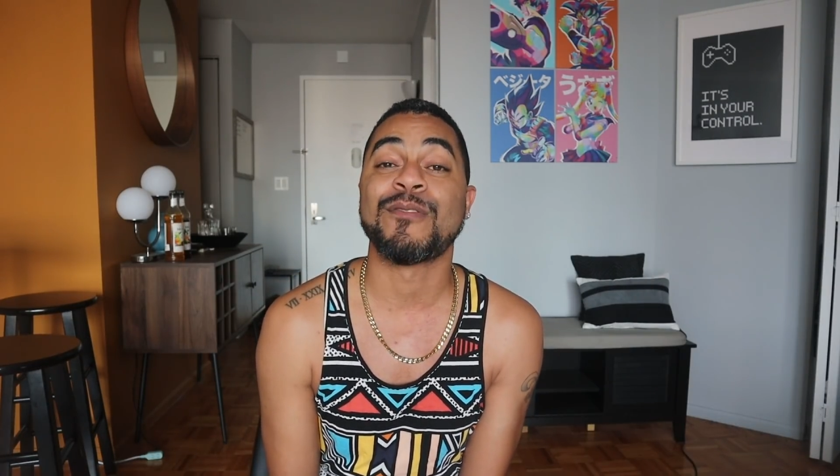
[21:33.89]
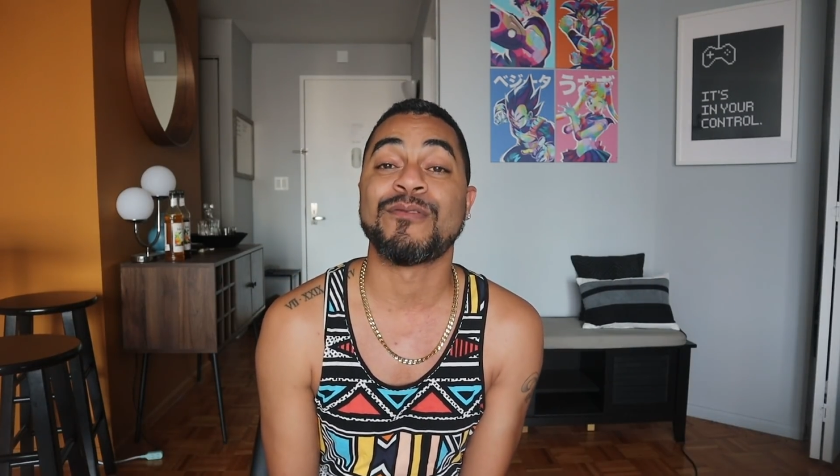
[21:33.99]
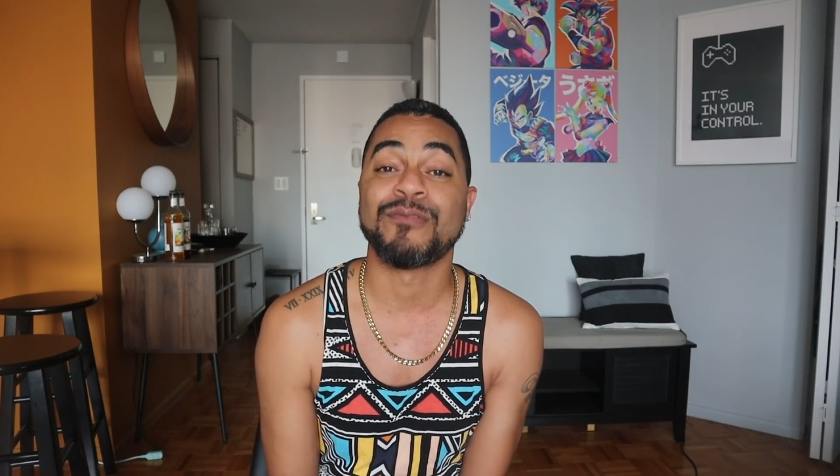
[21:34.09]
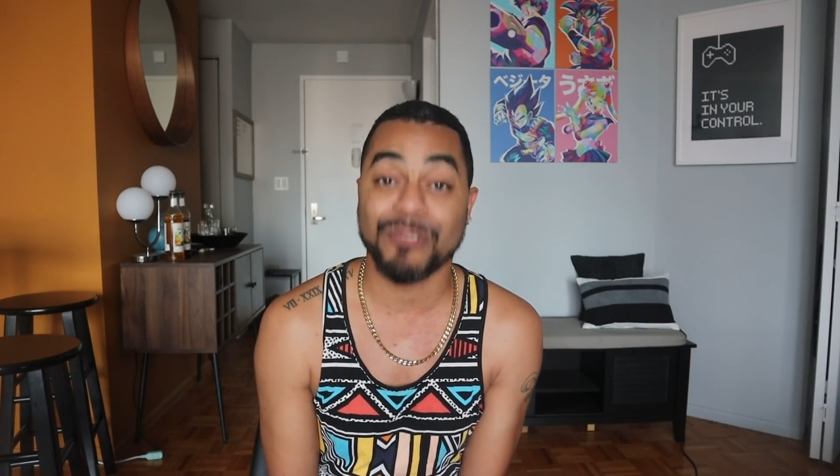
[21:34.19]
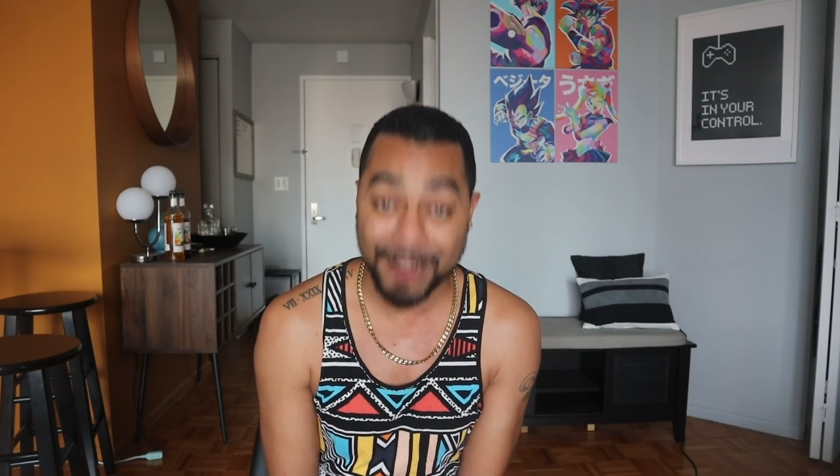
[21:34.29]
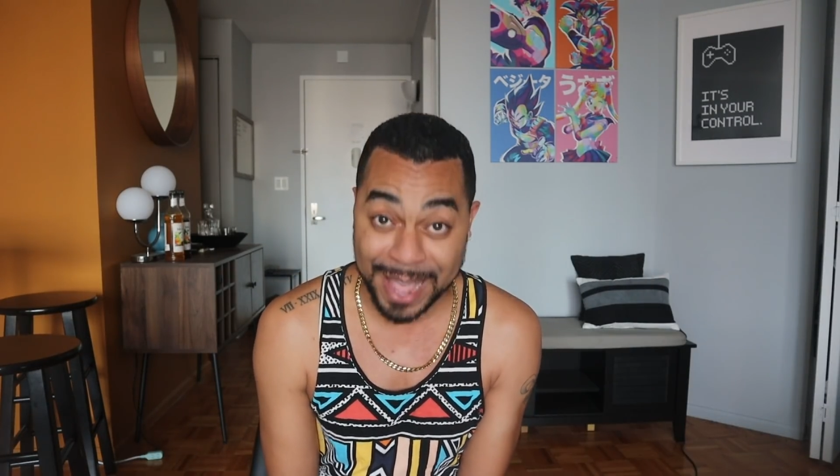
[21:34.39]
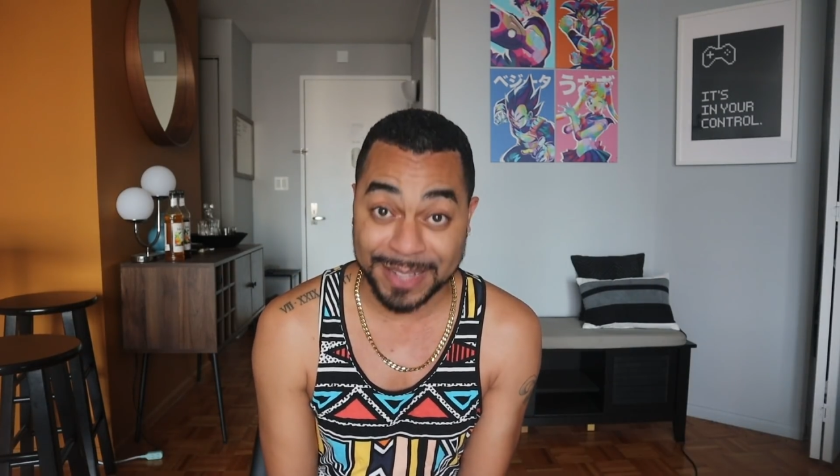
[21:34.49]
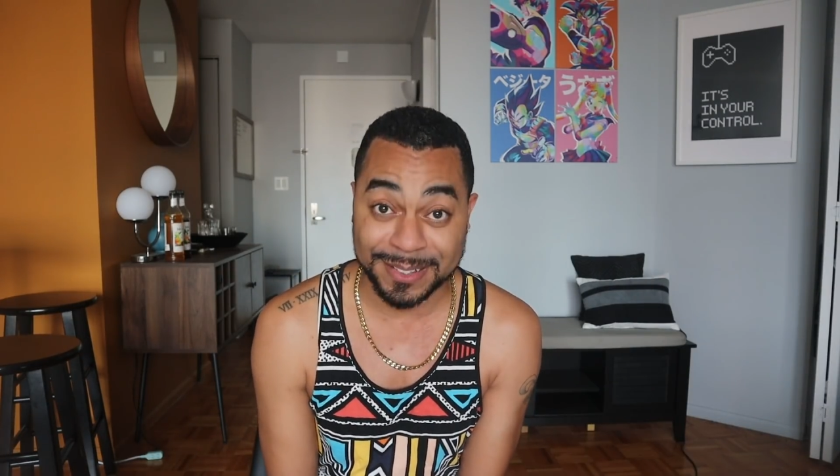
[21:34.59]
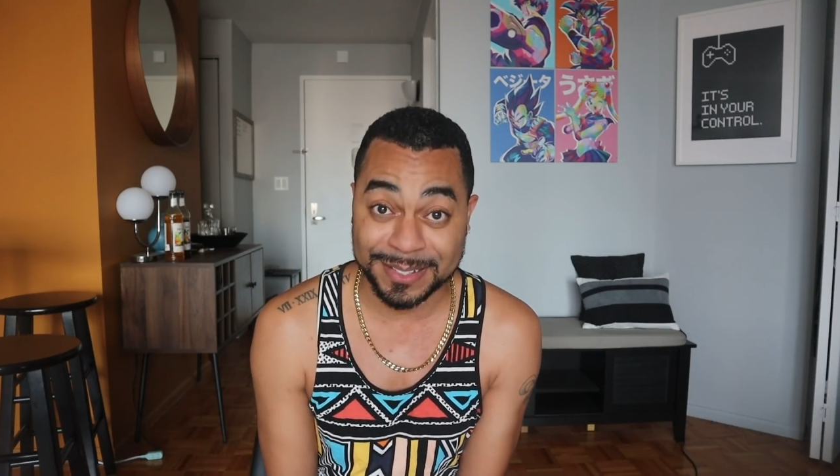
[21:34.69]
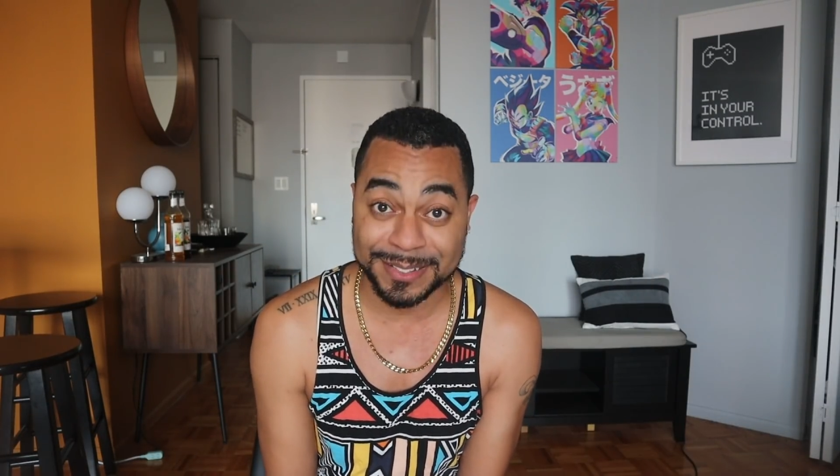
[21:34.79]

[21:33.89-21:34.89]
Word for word: wreck.